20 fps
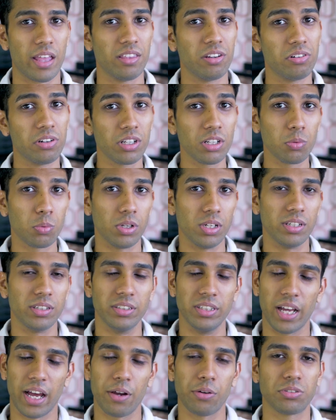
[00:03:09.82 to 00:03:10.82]
In the real
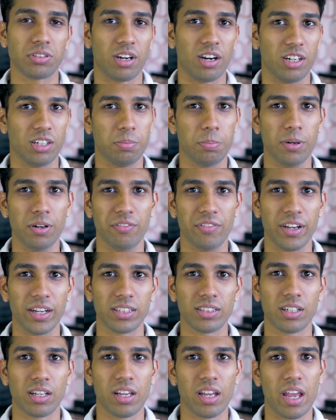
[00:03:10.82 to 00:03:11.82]
world, diodes aren't
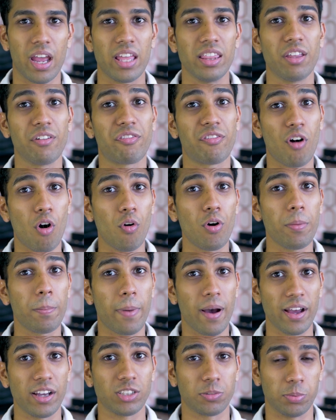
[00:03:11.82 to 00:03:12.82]
perfect. In the forward
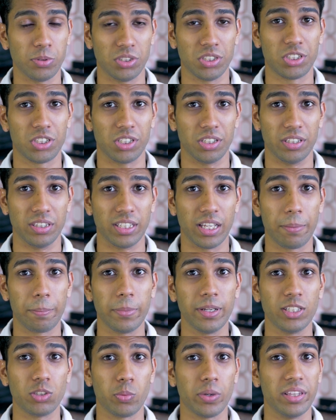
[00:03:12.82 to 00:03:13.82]
bias position, that
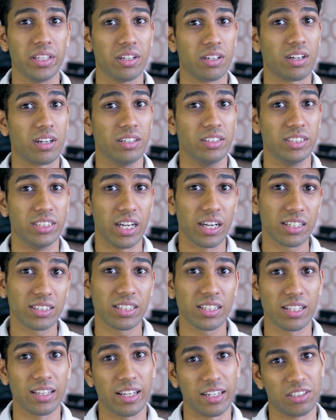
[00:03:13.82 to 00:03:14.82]
means when they're
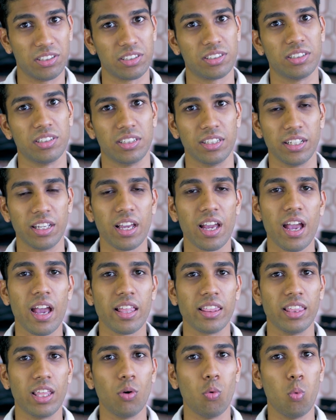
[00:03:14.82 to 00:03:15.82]
conducting electricity,
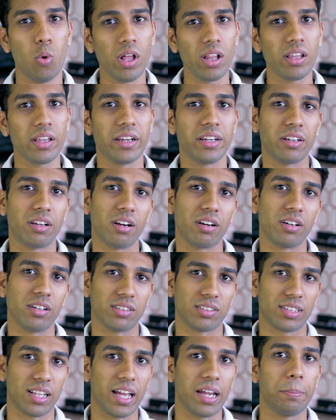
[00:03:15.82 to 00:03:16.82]
they will incur a
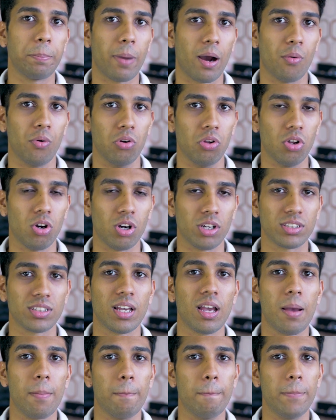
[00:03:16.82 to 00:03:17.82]
slight power loss
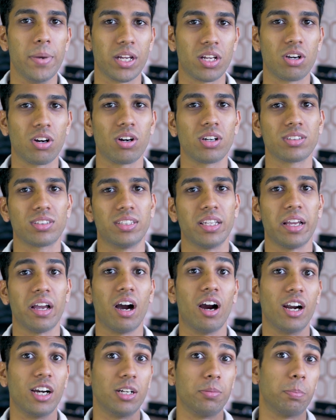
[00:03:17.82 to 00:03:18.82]
because they
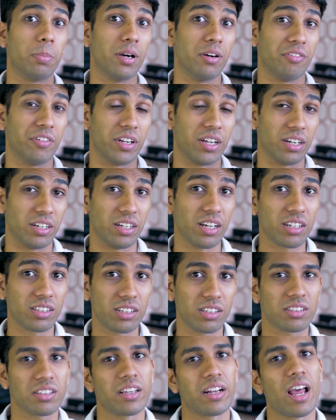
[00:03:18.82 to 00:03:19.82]
aren't perfect
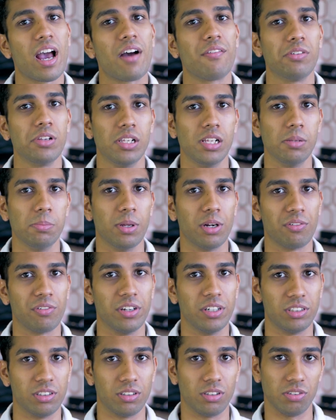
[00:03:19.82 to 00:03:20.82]
conductors and have a little bit of
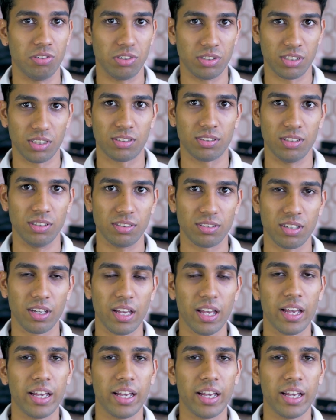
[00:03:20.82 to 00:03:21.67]
internal resistance.